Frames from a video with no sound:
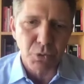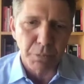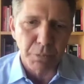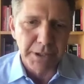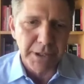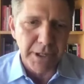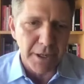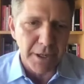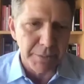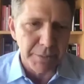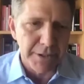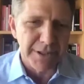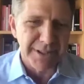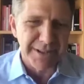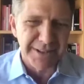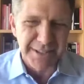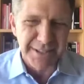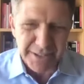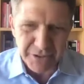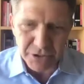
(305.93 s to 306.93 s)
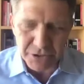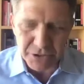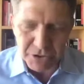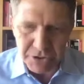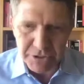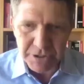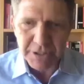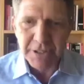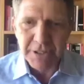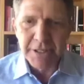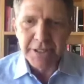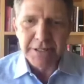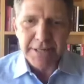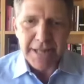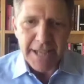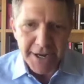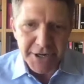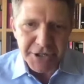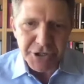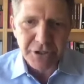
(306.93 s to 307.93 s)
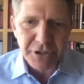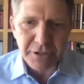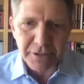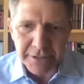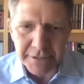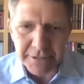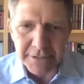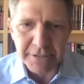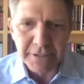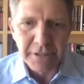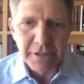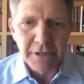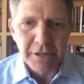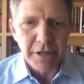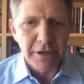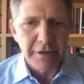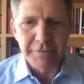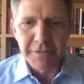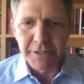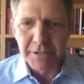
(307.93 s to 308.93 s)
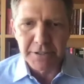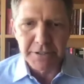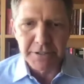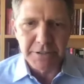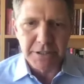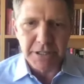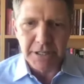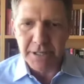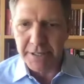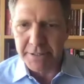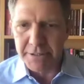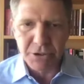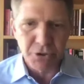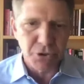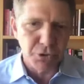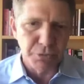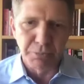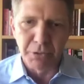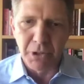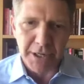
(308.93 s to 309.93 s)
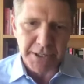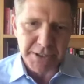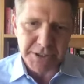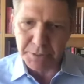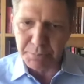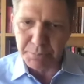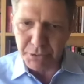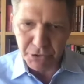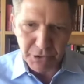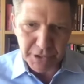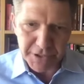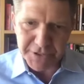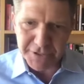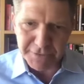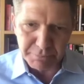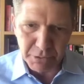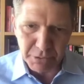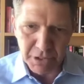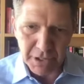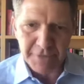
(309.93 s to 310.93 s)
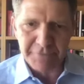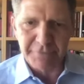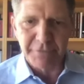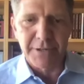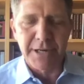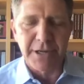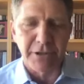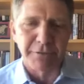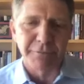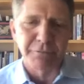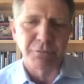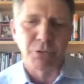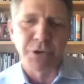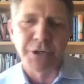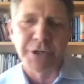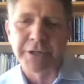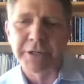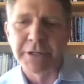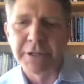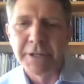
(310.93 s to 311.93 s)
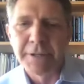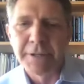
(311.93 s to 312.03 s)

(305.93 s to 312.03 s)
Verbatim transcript: were becoming the leaders nationally of these uh, two blocks, the progressive block for California